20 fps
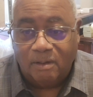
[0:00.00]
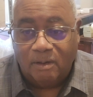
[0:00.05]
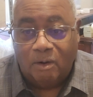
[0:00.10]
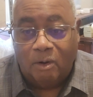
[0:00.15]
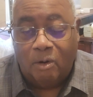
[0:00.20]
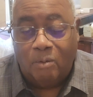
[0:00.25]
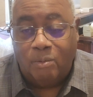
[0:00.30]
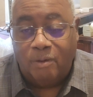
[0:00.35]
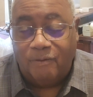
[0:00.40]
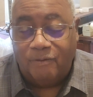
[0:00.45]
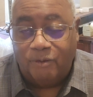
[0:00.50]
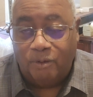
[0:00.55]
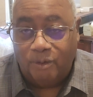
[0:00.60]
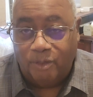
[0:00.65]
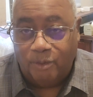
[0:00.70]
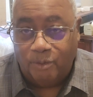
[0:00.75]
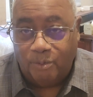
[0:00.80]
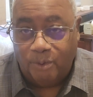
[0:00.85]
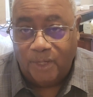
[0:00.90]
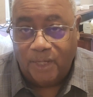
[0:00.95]
or before
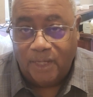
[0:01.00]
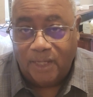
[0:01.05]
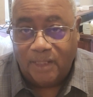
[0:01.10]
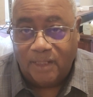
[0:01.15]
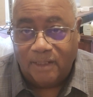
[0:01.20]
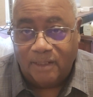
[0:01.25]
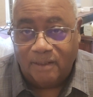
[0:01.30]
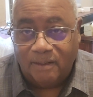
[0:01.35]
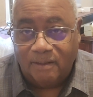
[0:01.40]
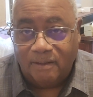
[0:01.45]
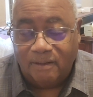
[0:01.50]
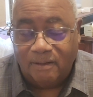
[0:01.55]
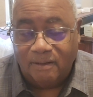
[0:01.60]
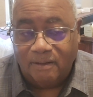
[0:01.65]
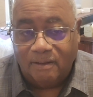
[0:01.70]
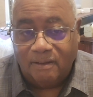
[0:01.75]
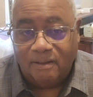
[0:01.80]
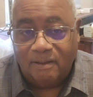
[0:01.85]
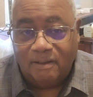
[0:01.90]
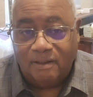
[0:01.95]
the win.
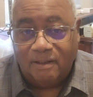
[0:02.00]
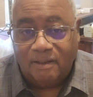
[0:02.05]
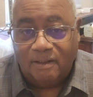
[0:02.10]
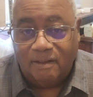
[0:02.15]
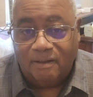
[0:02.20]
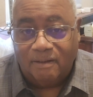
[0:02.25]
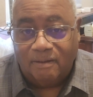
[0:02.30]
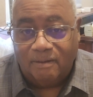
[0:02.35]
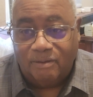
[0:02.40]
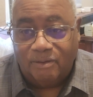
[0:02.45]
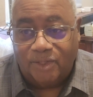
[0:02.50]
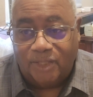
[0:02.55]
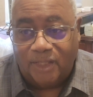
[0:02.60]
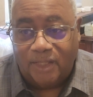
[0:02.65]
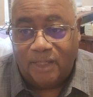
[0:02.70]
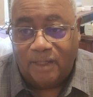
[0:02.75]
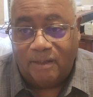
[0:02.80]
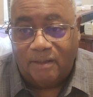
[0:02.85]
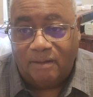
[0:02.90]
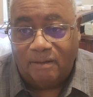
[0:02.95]

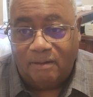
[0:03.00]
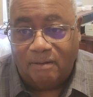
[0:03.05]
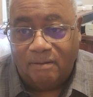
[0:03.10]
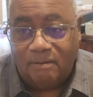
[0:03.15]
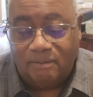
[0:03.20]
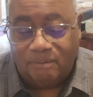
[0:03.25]
Then